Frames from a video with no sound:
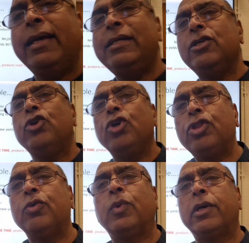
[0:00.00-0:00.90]
is
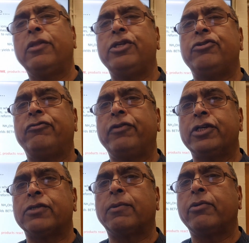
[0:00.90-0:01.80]
another one of these
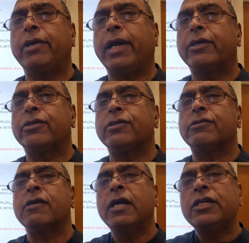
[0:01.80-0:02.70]
reversible
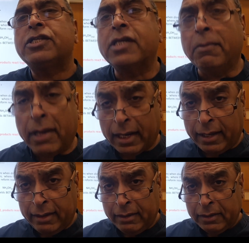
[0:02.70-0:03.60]
reactions,
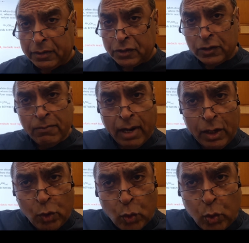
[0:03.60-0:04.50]
similar to
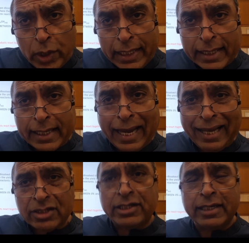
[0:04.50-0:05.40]
my weak
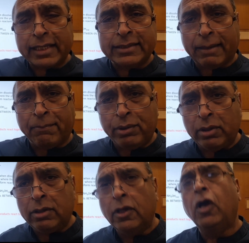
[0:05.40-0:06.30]
acid
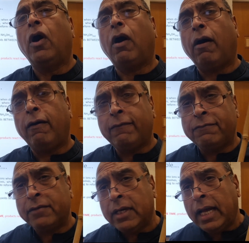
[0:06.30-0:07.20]
example
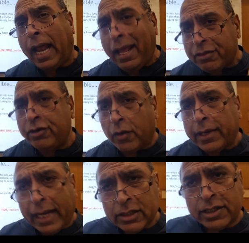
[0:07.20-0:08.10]
of
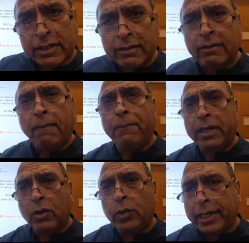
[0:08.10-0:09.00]
ethanoic acid
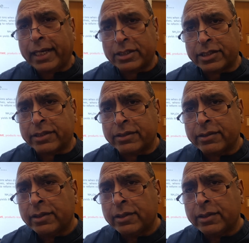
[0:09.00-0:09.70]
being a weak acid.